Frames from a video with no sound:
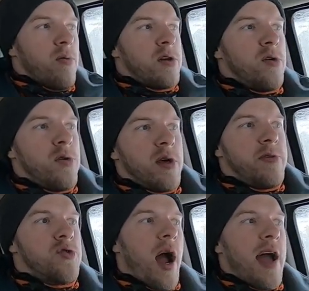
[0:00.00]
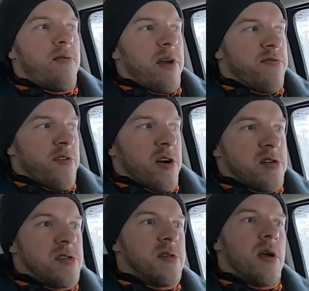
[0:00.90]
We're doing the driveway
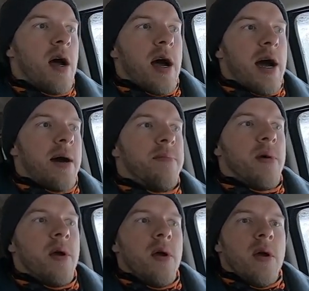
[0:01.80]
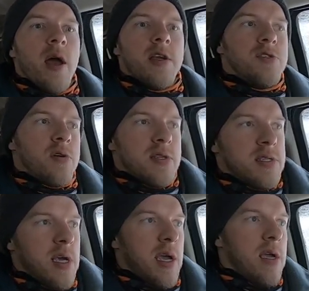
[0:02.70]
first. Um, As you can
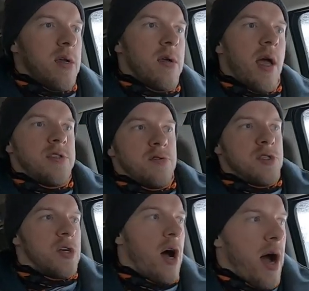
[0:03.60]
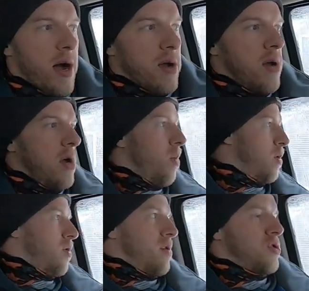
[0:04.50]
see, as you saw,
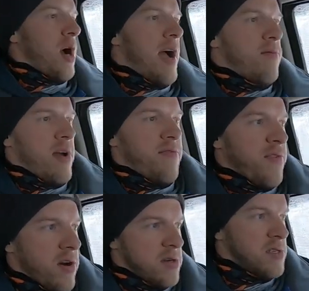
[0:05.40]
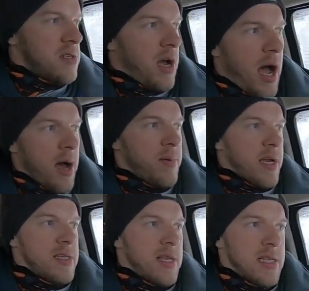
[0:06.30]
we're doing the driveway first uh,
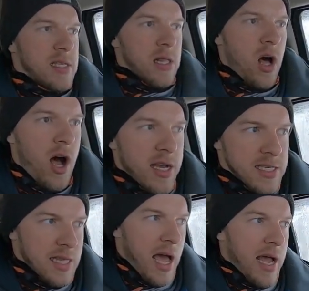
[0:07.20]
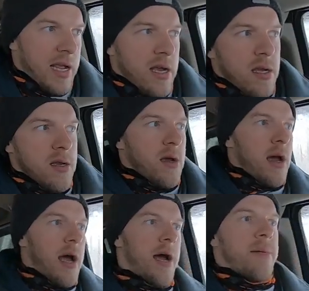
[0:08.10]
because that's the longest leg,
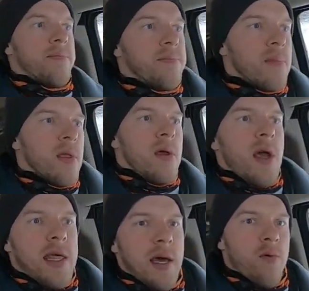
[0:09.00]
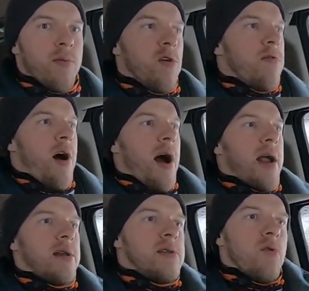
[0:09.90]
um, and then we'll move
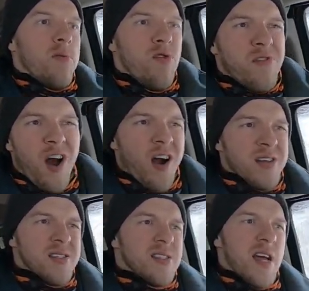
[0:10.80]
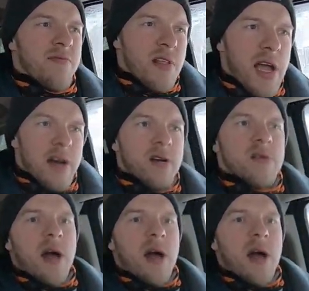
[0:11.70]
on. We'll move cars and stuff later.